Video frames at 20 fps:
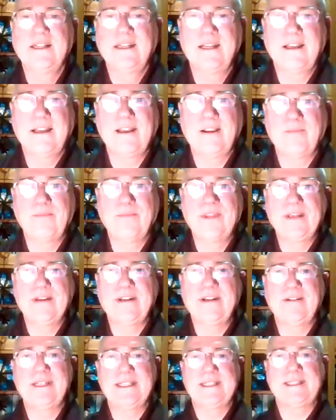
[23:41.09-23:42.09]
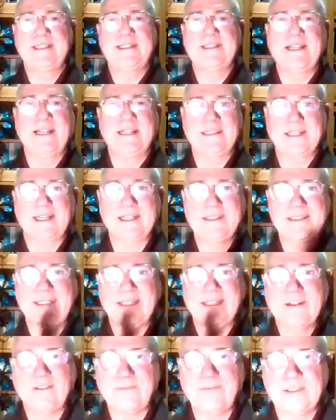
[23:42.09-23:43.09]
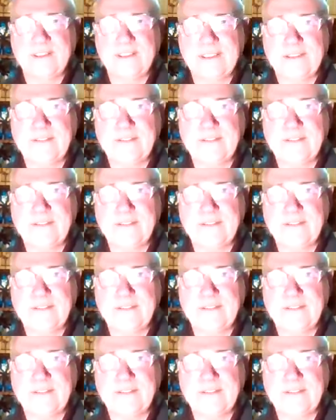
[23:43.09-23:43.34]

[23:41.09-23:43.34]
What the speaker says: There is, as I say often,